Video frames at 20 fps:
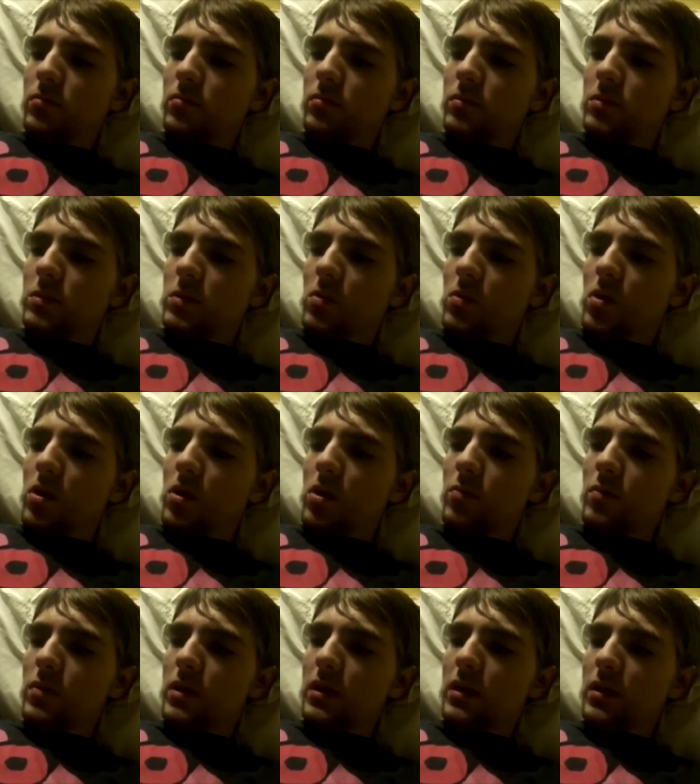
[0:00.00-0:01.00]
So I
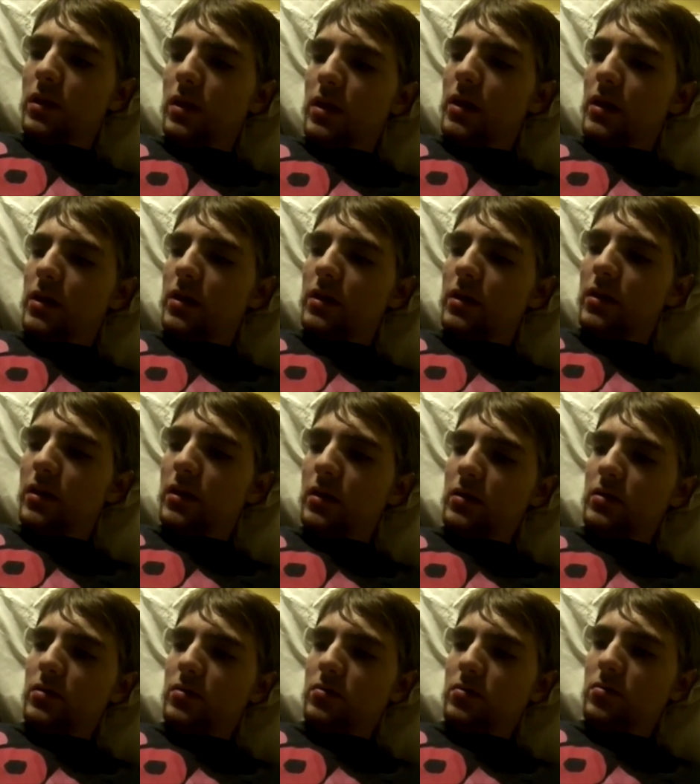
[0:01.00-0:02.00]
don't mean like in
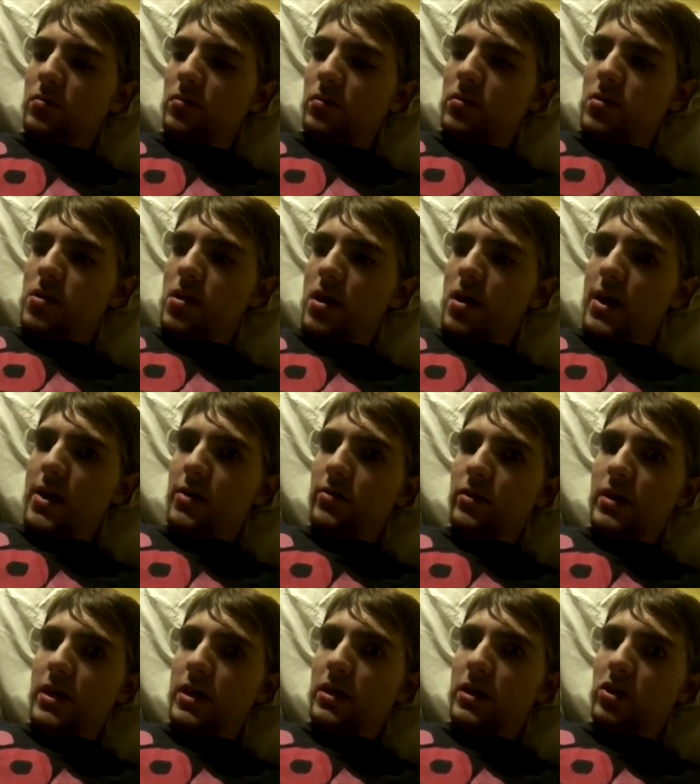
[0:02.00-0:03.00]
the
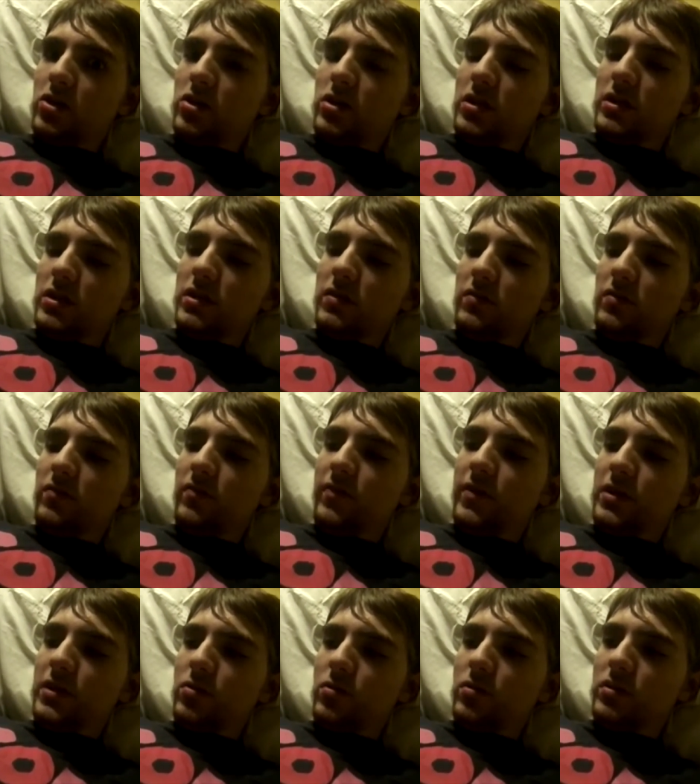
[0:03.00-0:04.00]
outlandishness of the
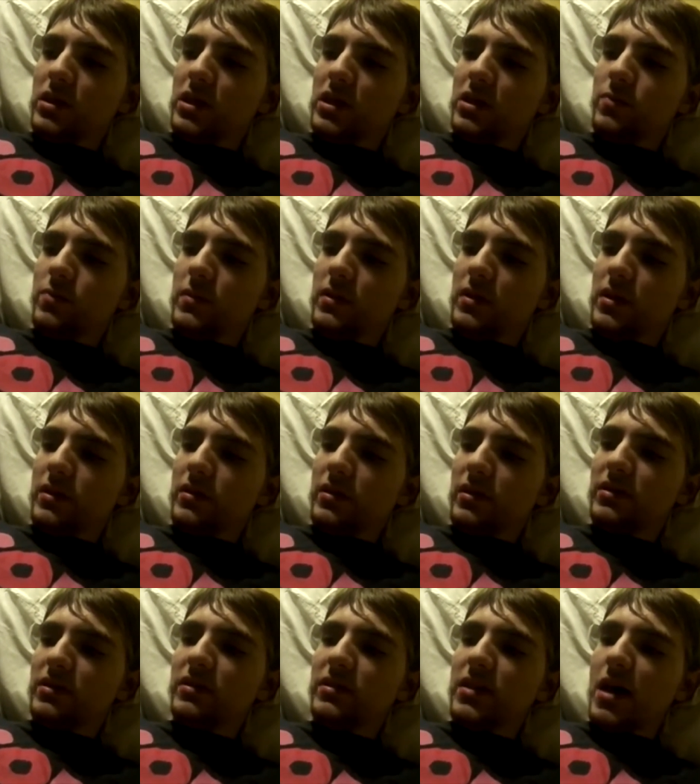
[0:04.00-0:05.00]
visuals. I just mean like the
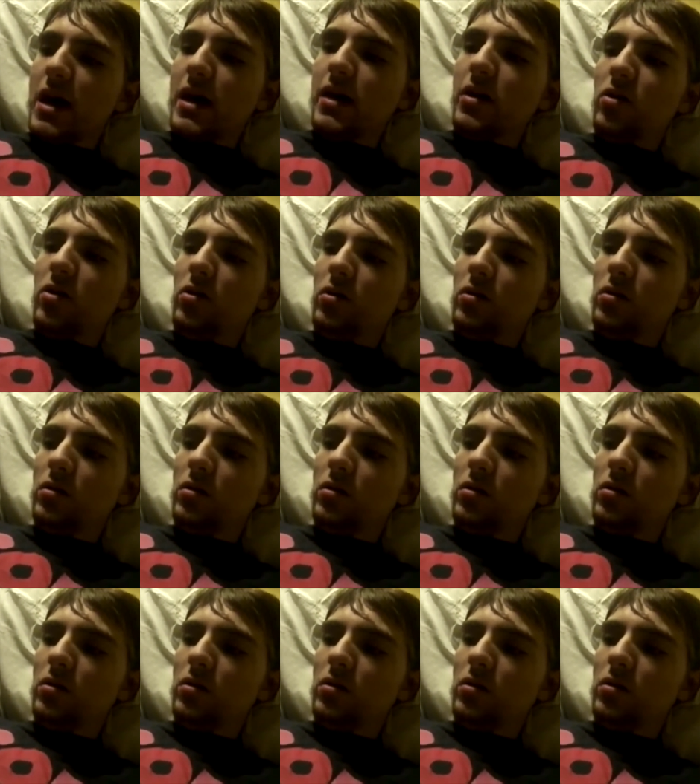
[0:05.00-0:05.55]
style.